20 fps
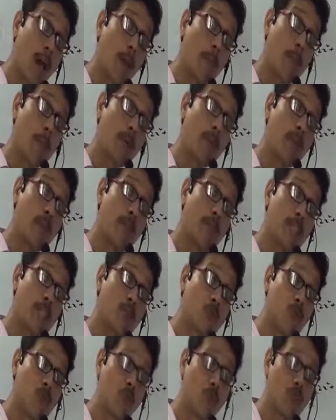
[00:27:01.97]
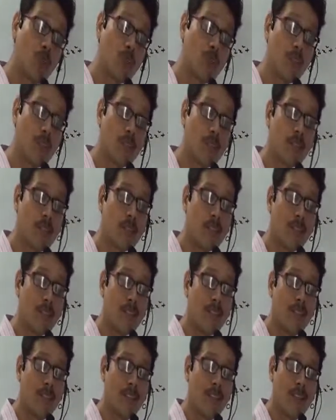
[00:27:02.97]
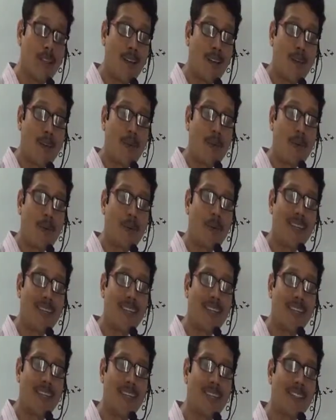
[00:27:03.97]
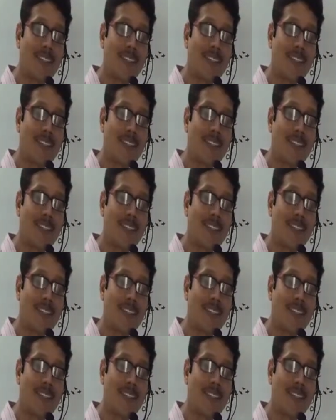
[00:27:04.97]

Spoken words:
upper limit is 4. Okay,